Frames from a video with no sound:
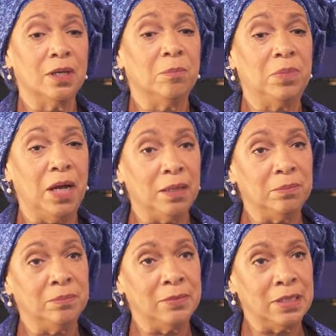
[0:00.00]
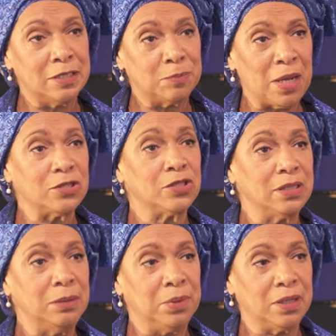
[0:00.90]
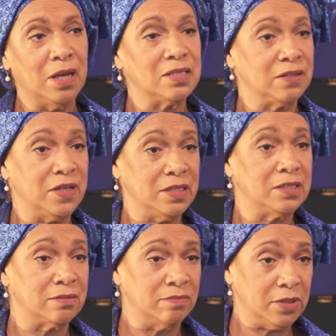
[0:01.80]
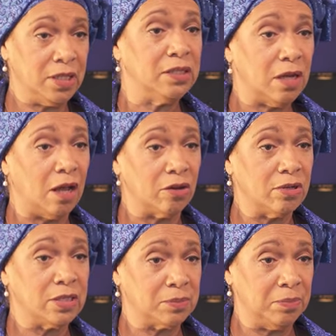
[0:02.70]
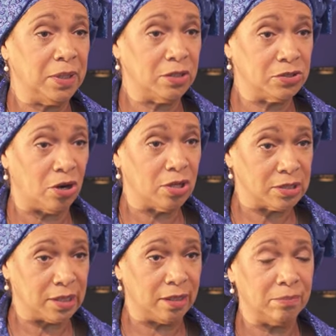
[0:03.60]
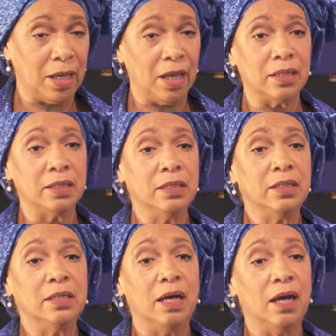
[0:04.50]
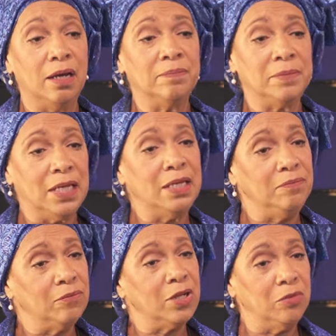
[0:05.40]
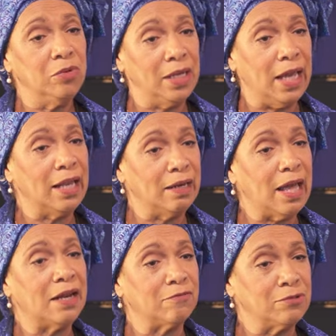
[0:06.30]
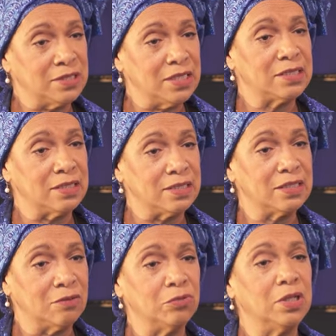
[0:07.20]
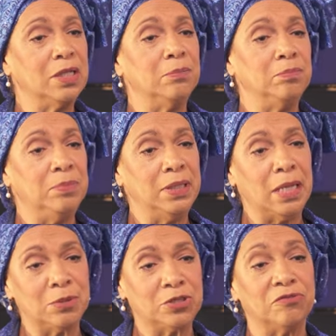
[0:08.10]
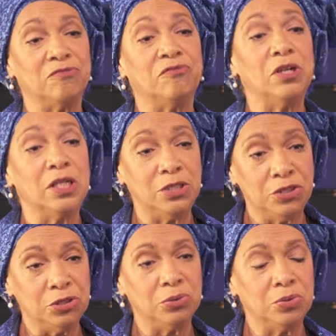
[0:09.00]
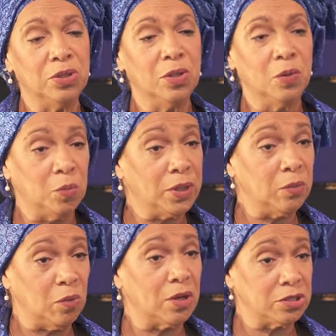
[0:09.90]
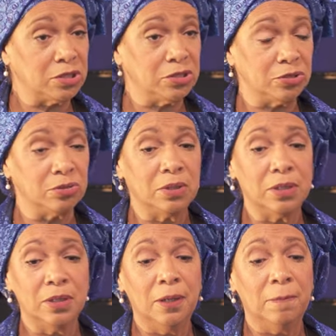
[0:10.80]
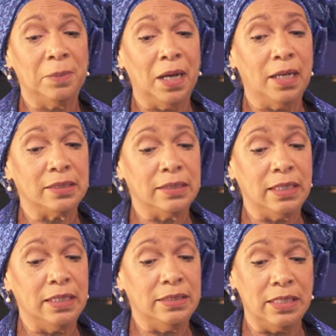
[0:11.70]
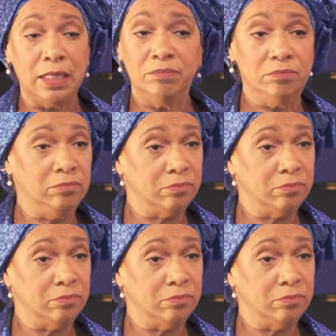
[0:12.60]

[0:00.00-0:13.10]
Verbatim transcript: but especially because of his skin color as being a dark-skinned man, um, he, he really had a lot of resistance in really being able to fully do what he wanted to do. But he did